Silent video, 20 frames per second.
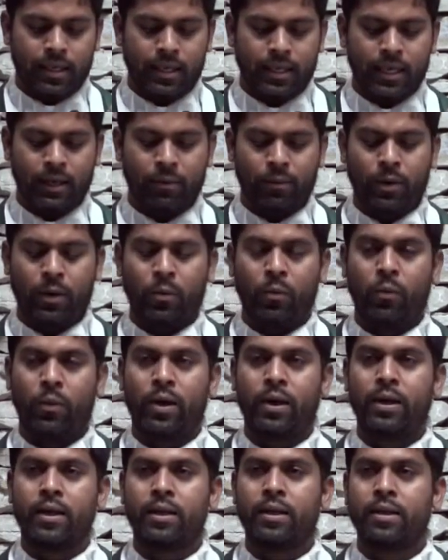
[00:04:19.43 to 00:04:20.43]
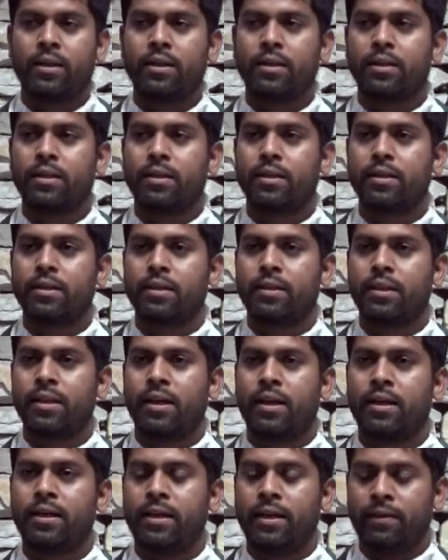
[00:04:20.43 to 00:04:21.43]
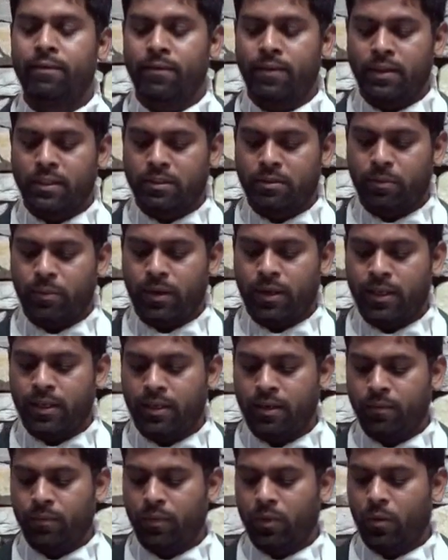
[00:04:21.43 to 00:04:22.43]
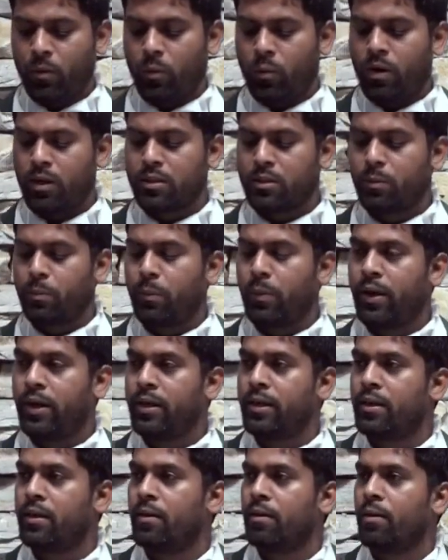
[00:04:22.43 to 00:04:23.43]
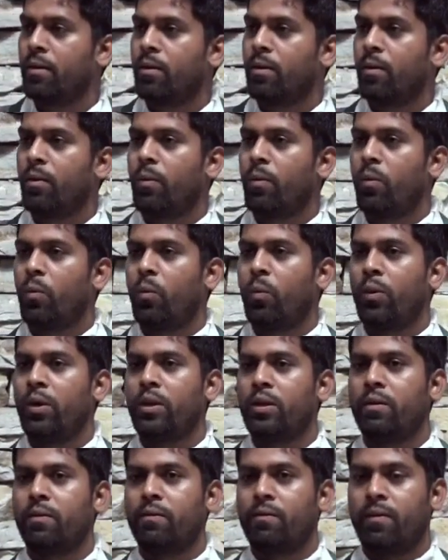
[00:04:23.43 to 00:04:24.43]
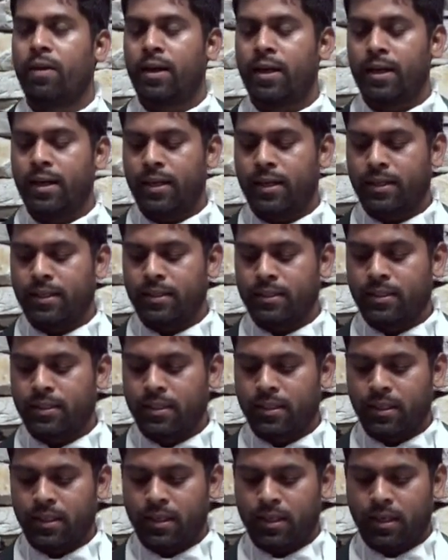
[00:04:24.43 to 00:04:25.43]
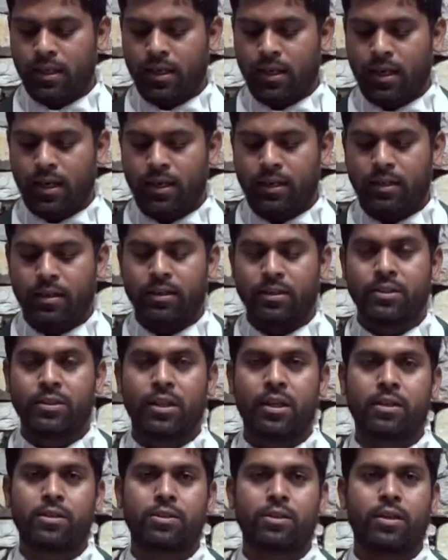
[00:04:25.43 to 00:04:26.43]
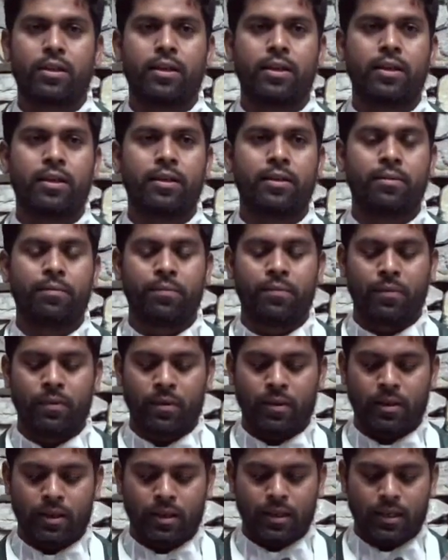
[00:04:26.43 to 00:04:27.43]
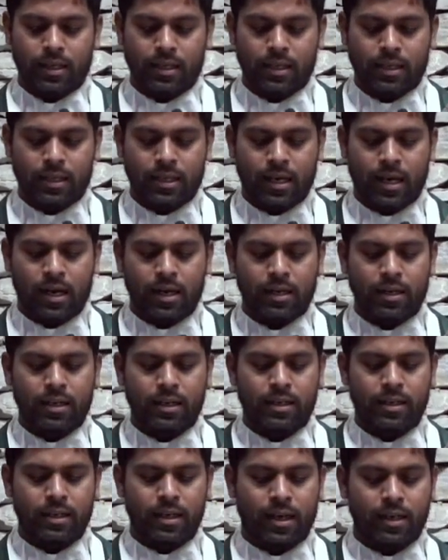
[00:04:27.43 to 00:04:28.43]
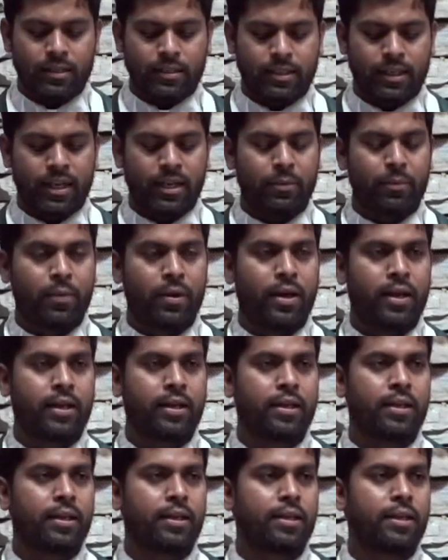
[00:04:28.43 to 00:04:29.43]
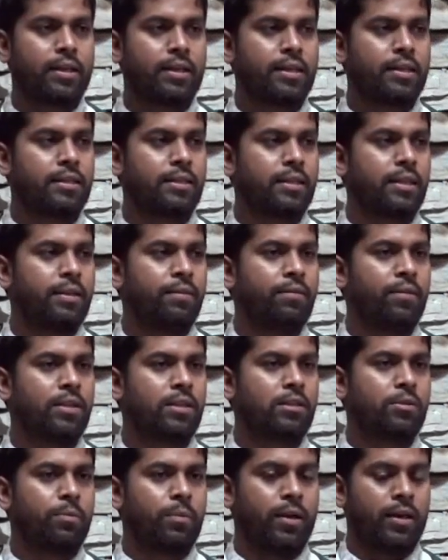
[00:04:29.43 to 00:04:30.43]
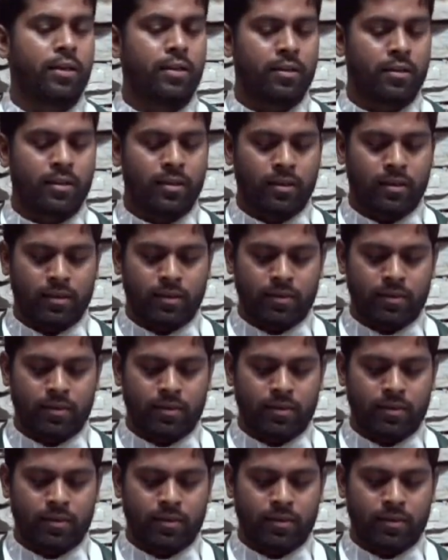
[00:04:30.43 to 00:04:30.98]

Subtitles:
Even when that investment was met with violence and rejection, God did not take back his investment.